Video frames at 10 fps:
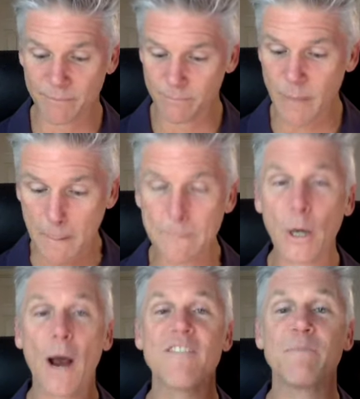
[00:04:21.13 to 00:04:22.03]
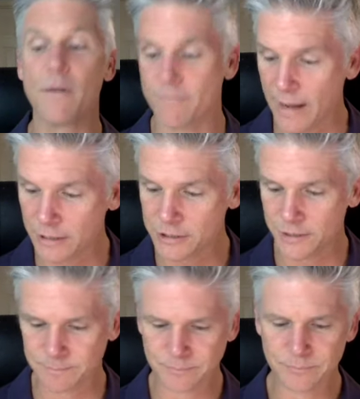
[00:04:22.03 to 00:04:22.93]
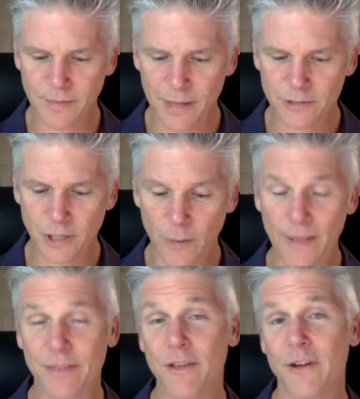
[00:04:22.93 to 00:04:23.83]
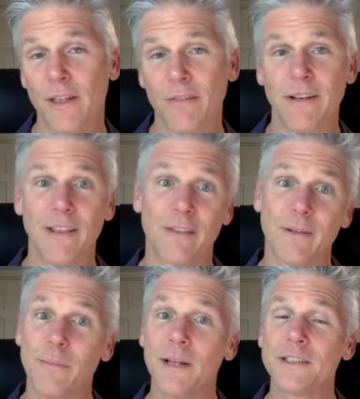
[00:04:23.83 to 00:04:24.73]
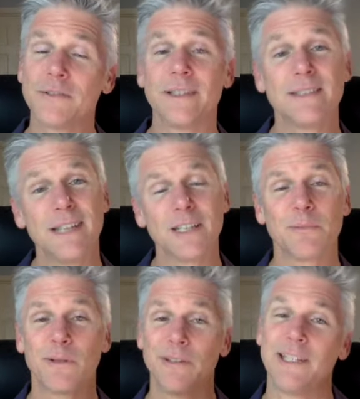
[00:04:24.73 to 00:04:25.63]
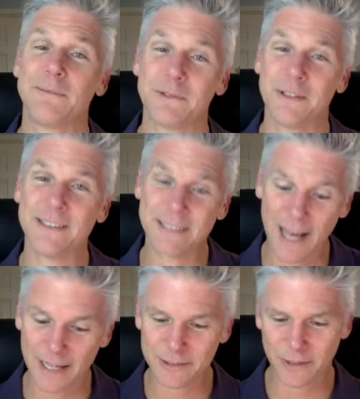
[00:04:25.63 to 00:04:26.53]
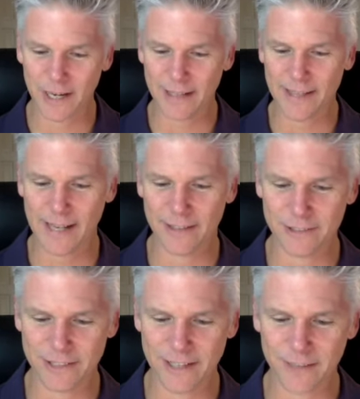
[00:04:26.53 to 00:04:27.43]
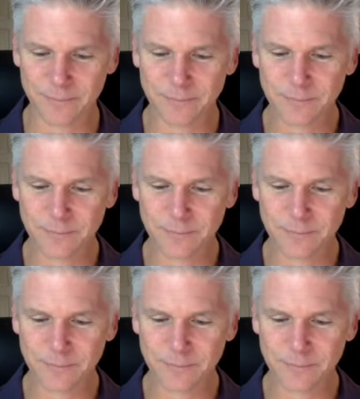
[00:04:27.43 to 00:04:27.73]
number of perfection. So, and 33, 3 plus 3 is 6, but 3 times 3 is 9. So I like that energy there.